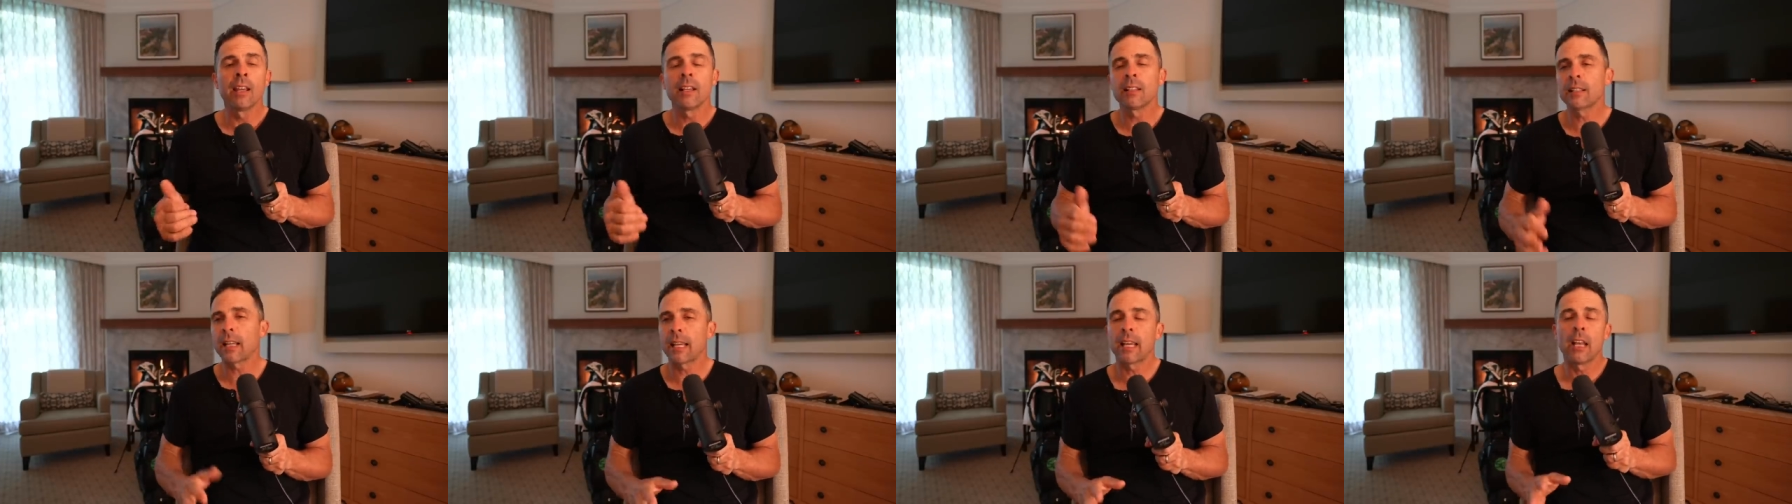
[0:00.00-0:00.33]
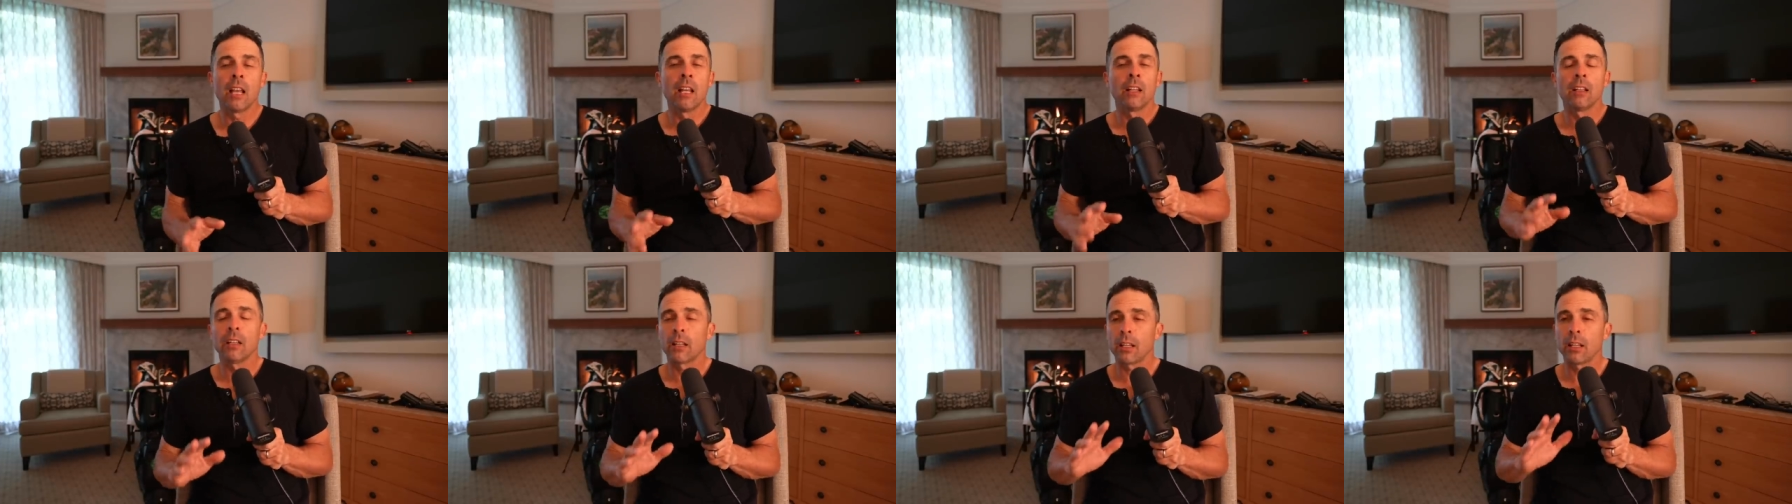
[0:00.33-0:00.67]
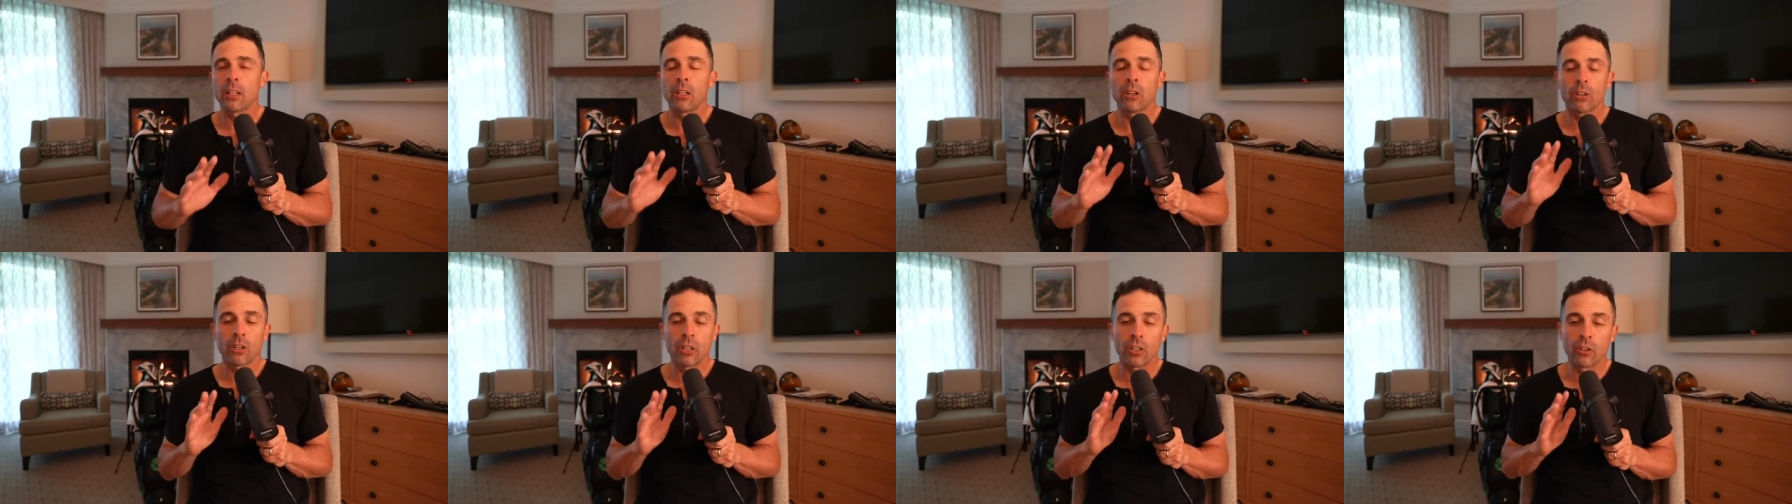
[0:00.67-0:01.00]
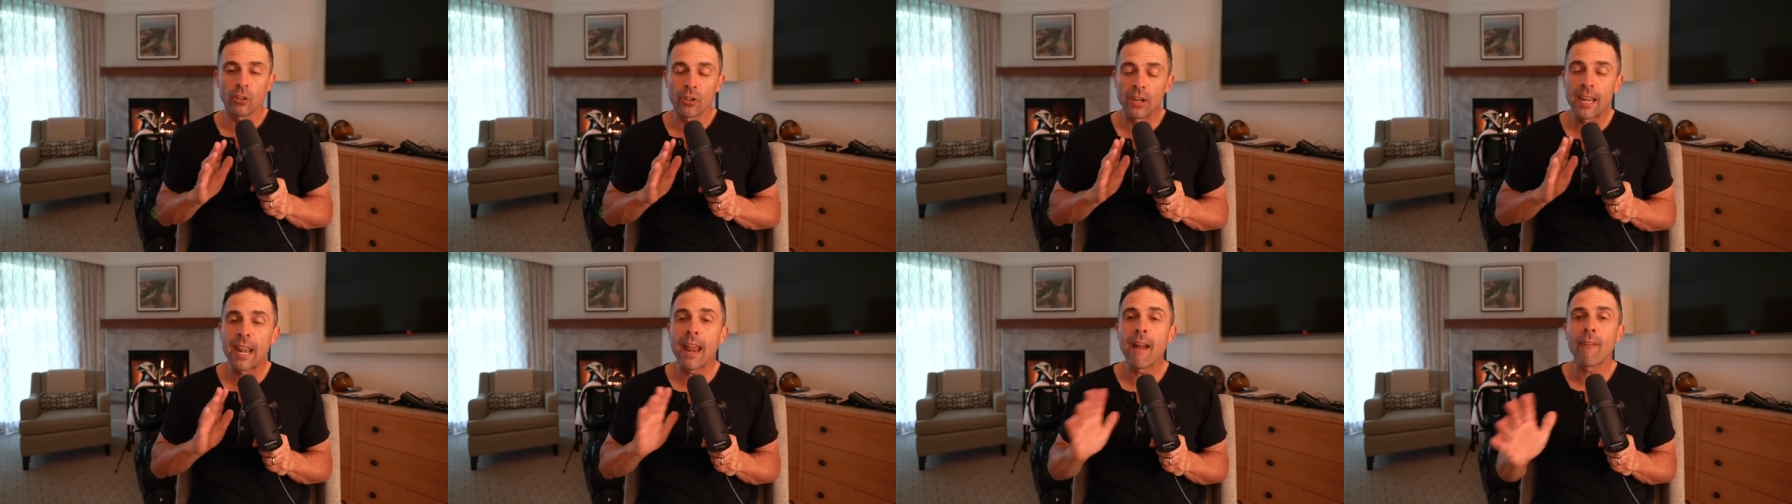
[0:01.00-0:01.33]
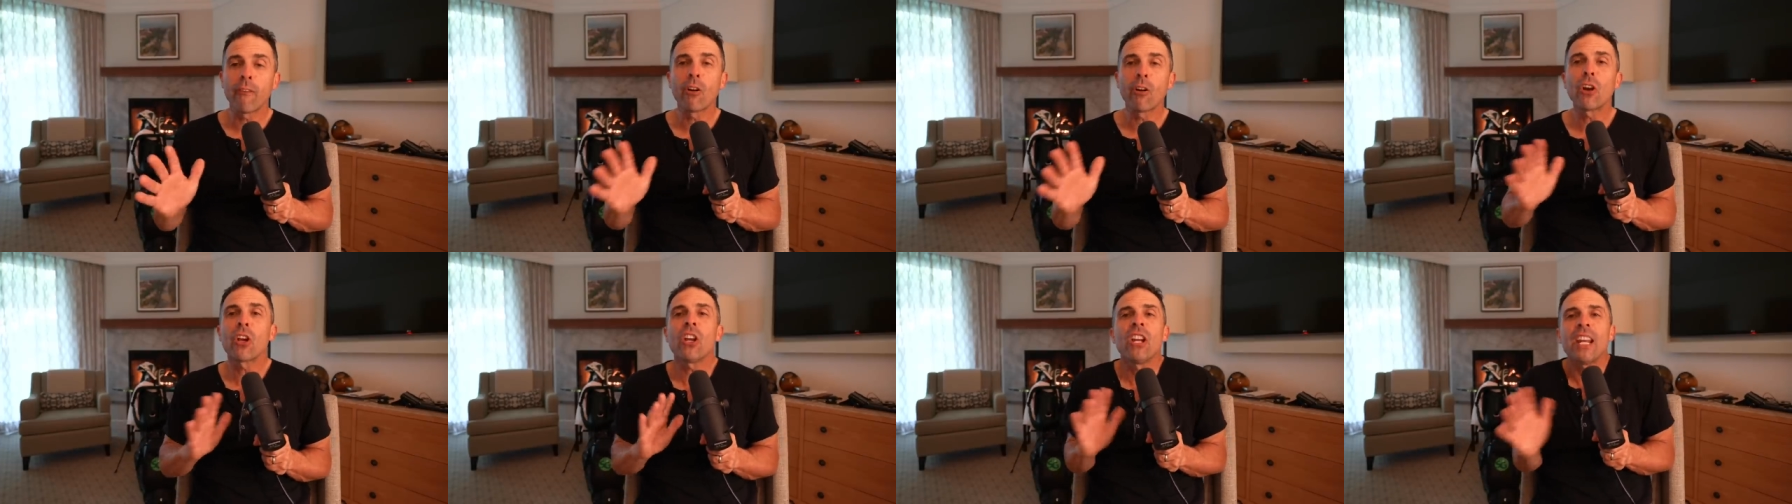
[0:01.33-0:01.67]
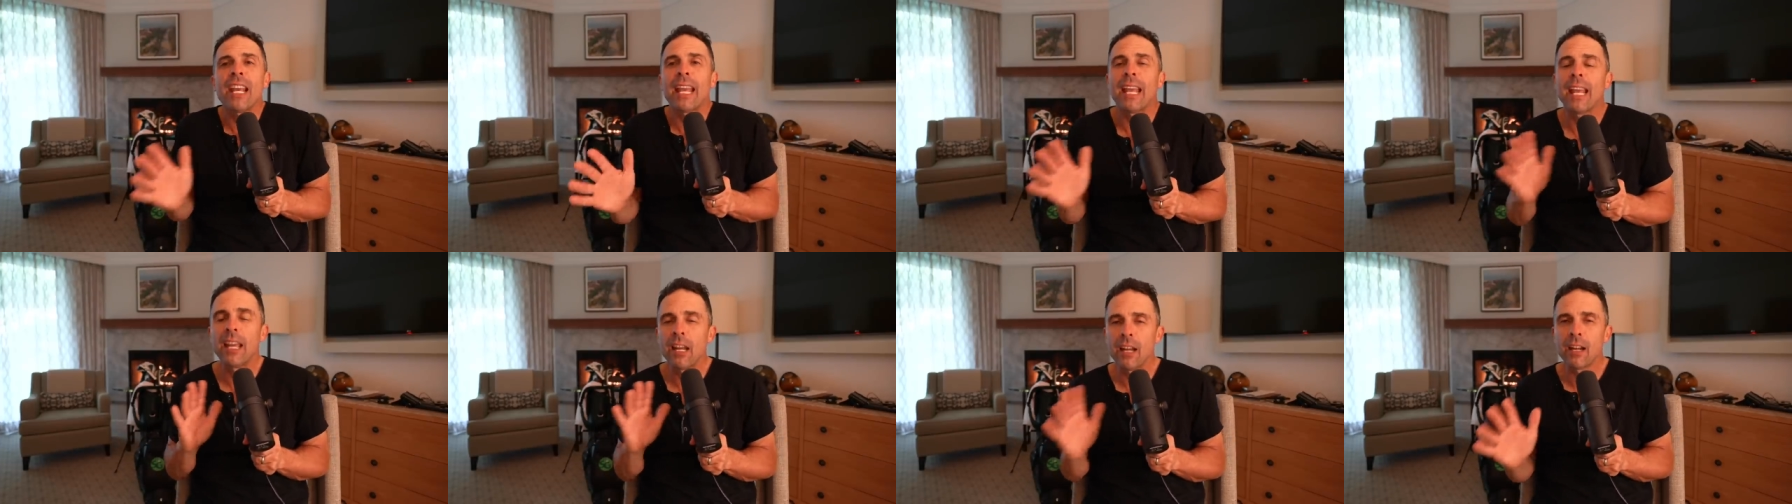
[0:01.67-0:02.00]
He's like, look, you're, you're never going to
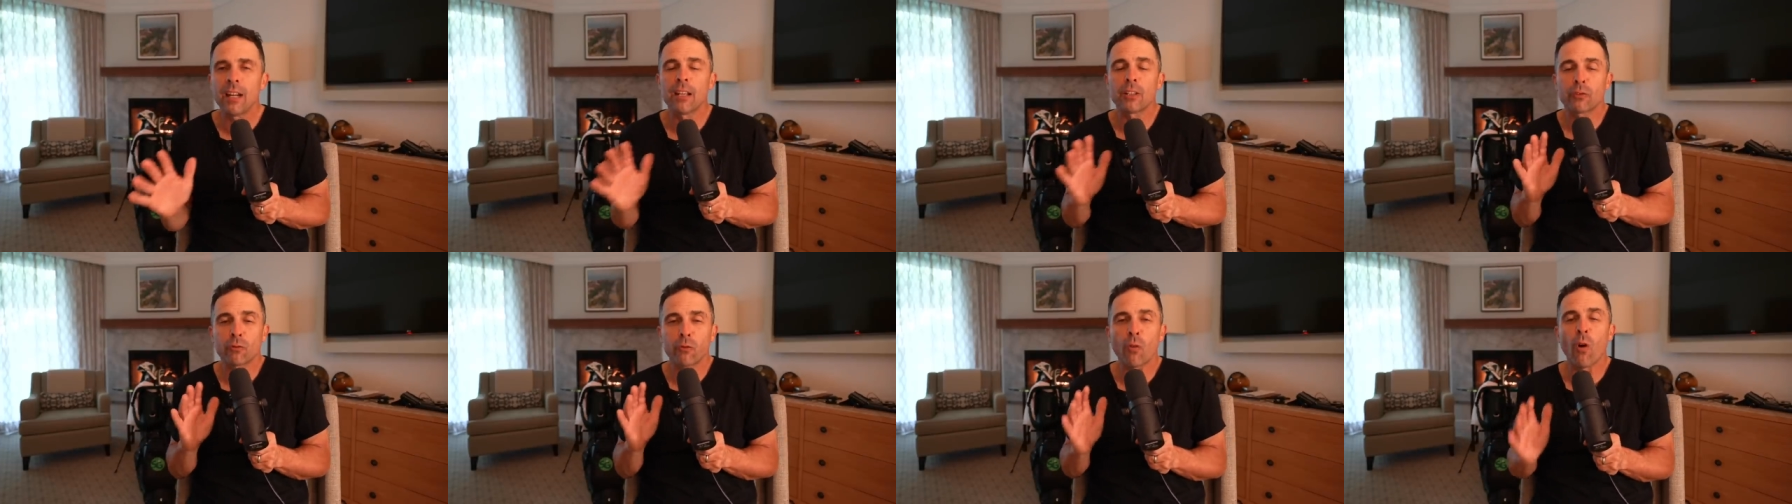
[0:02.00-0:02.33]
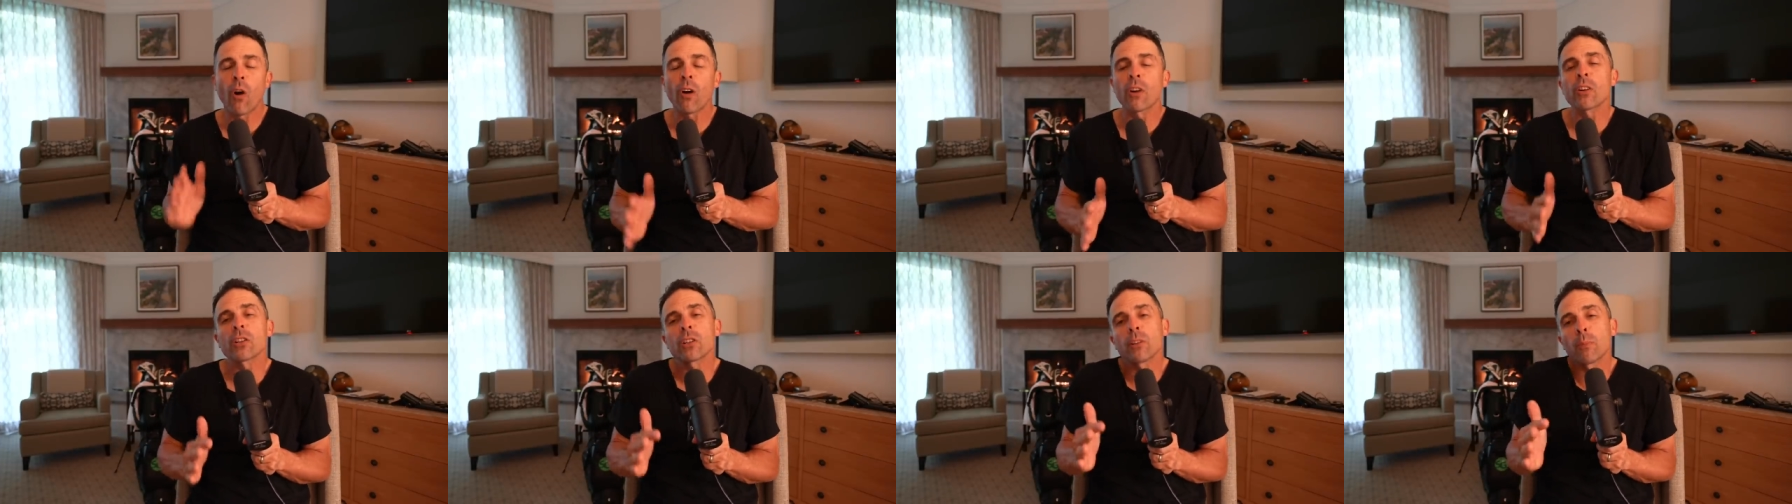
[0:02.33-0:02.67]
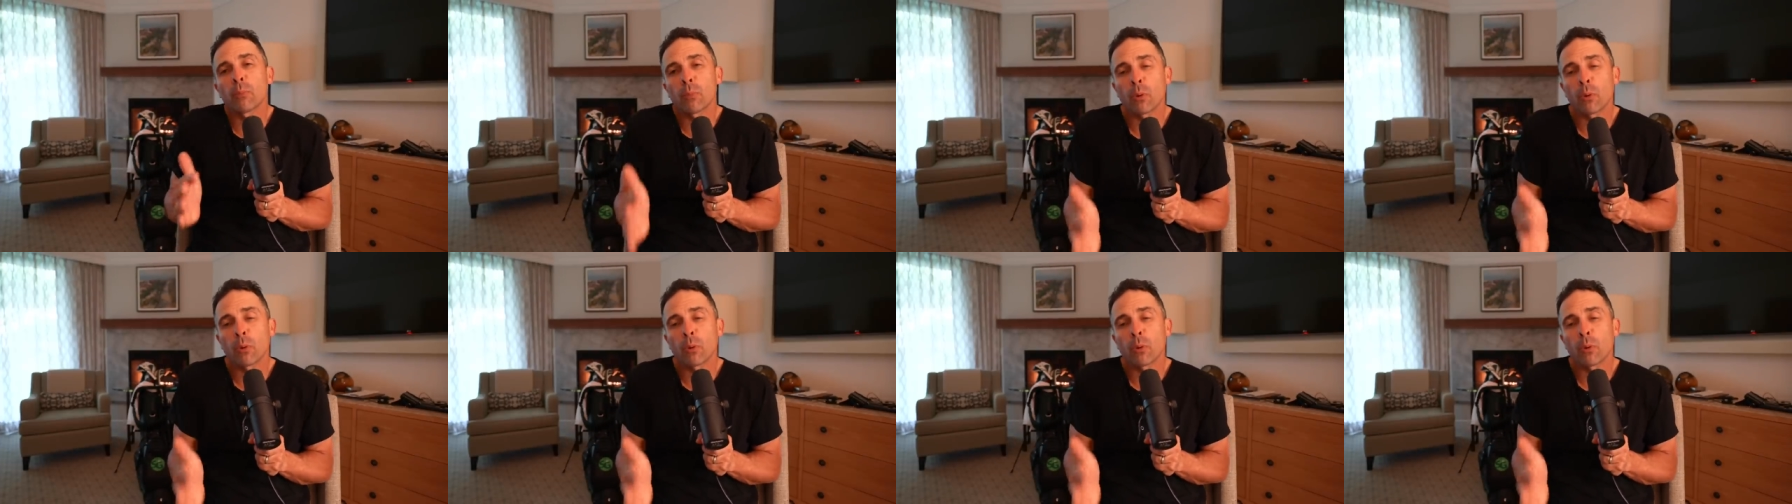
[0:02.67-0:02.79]
hit it as far as the